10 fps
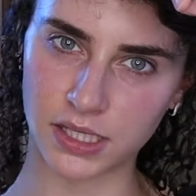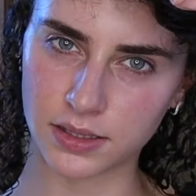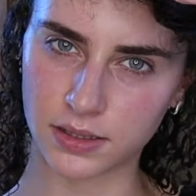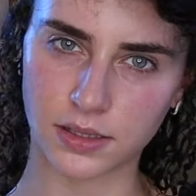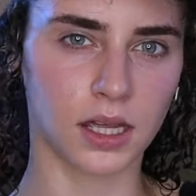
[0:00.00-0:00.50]

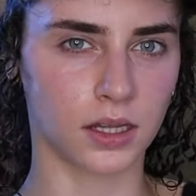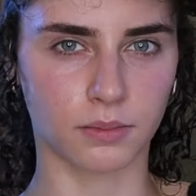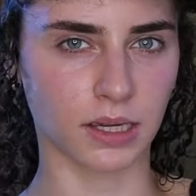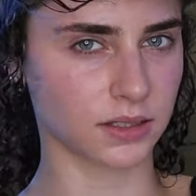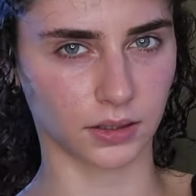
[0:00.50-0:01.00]
mids,
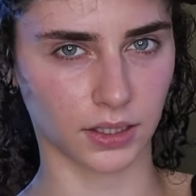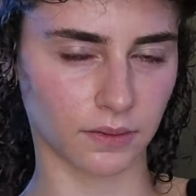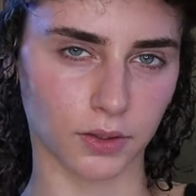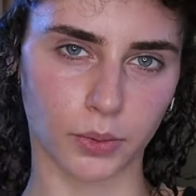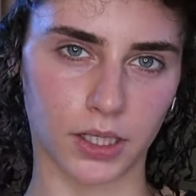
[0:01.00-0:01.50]
and basically
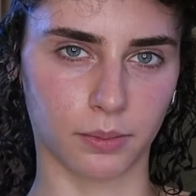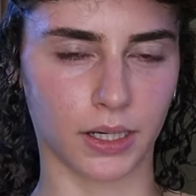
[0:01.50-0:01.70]
everywhere,